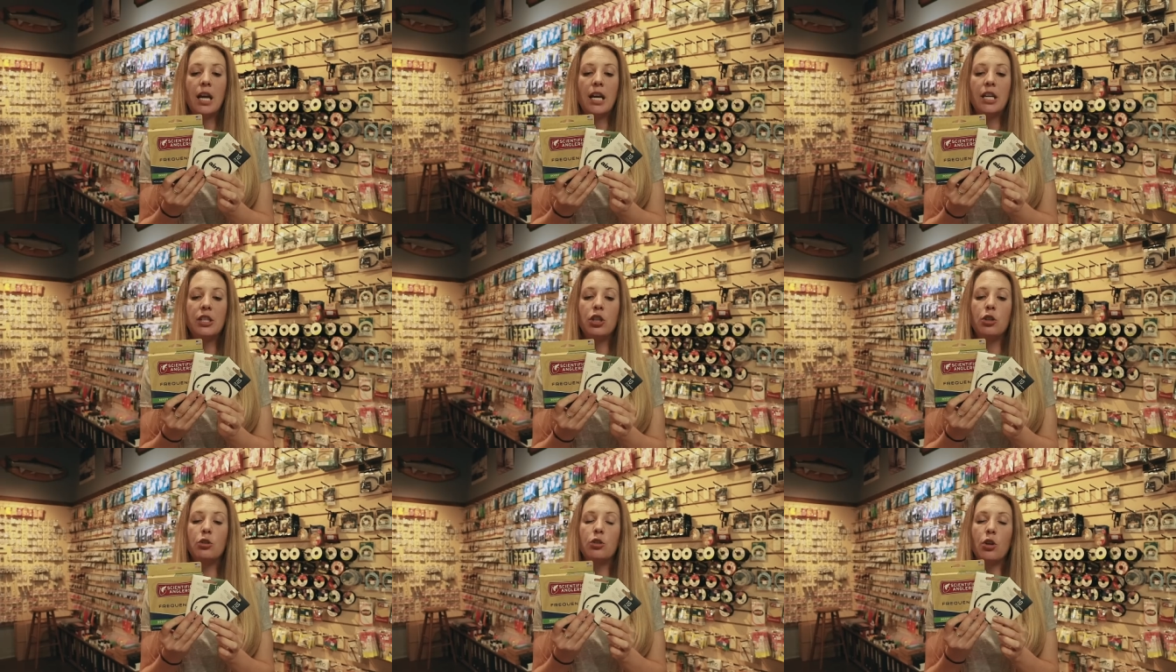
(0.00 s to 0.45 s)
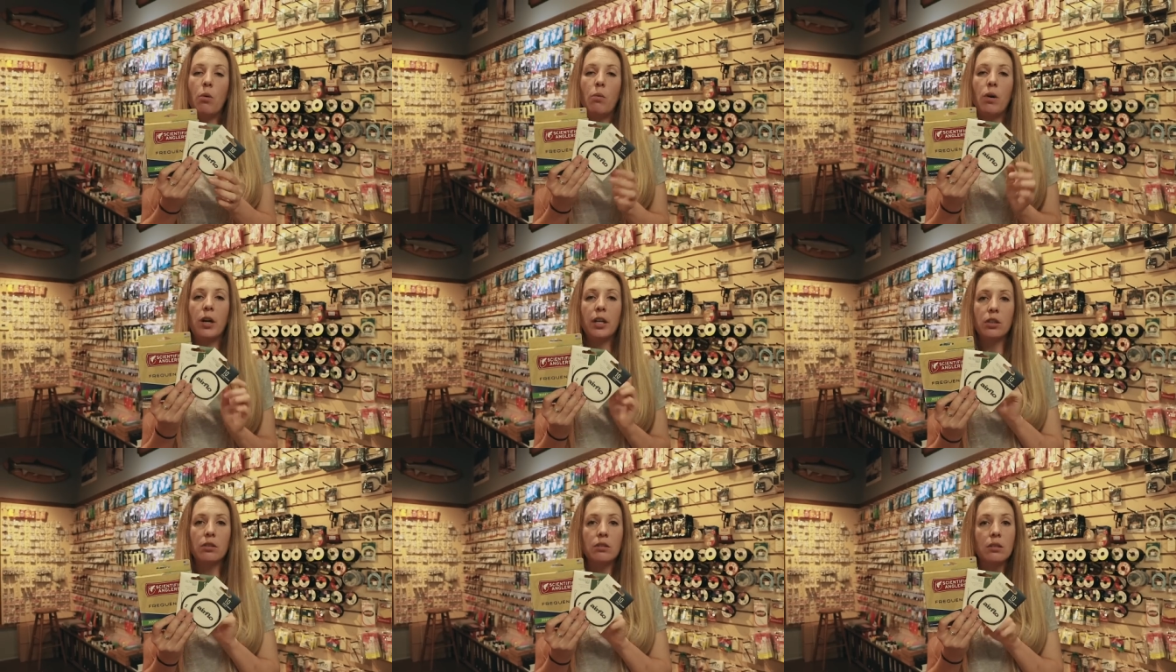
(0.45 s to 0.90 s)
is you don't
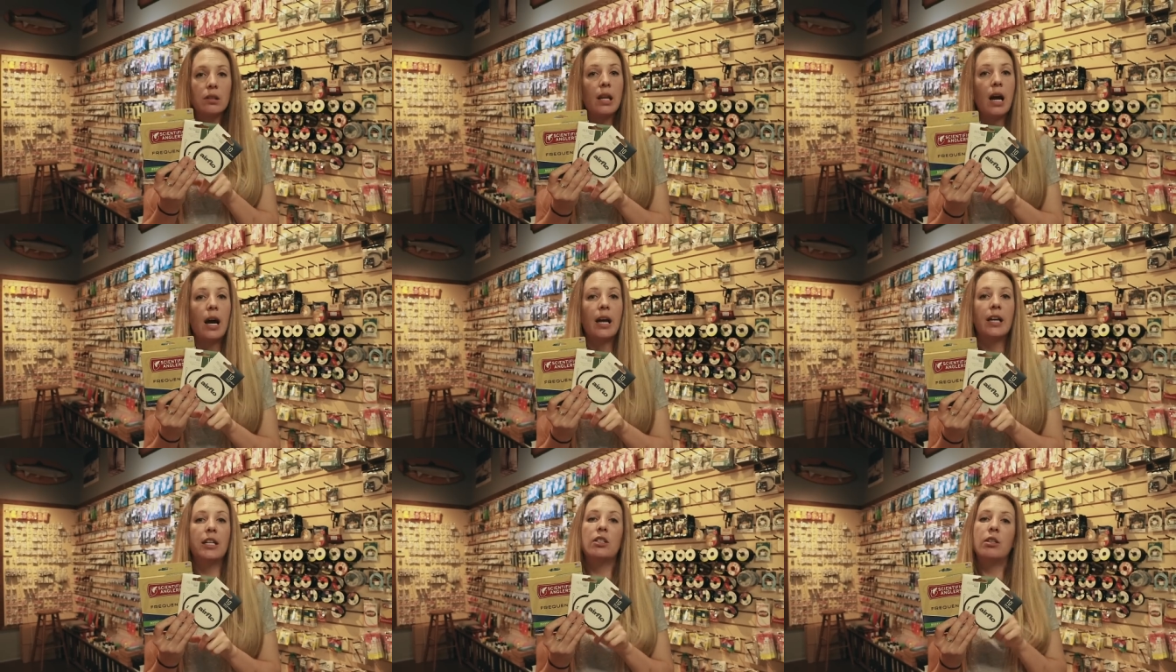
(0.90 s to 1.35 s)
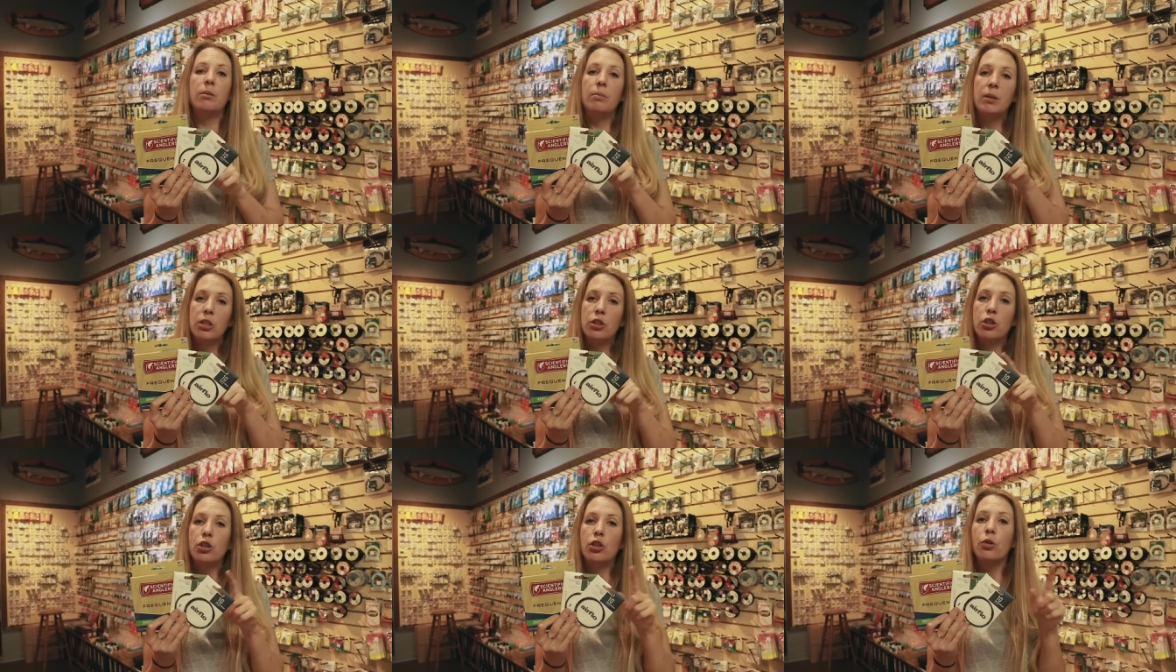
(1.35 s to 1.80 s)
want your line to
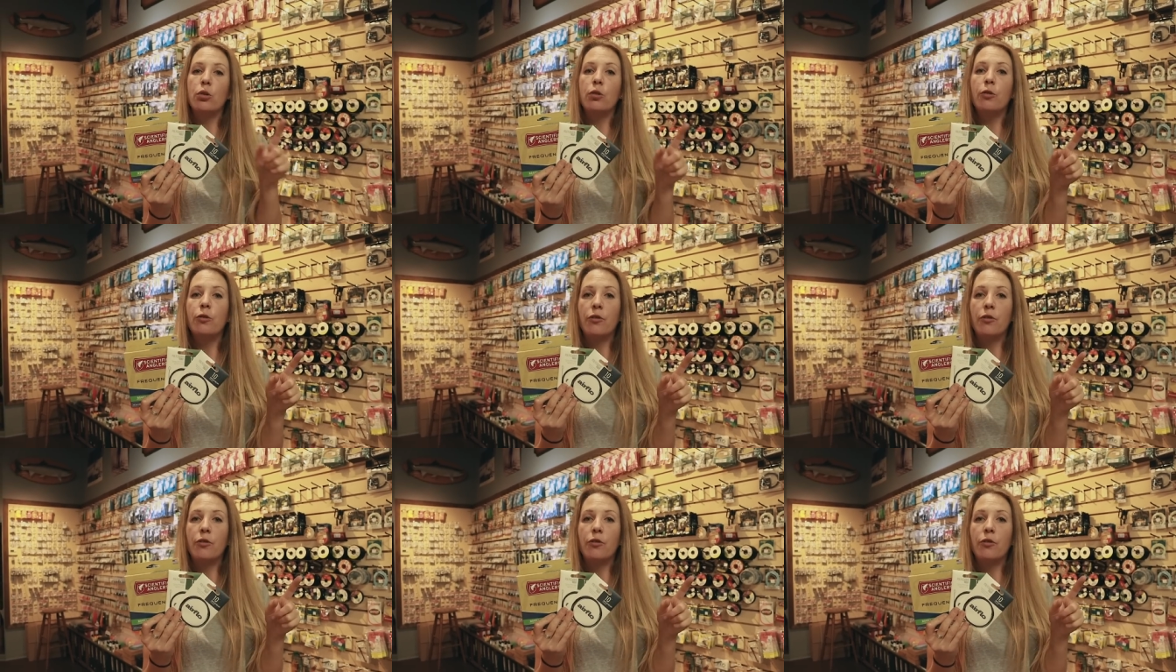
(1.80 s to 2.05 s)
be too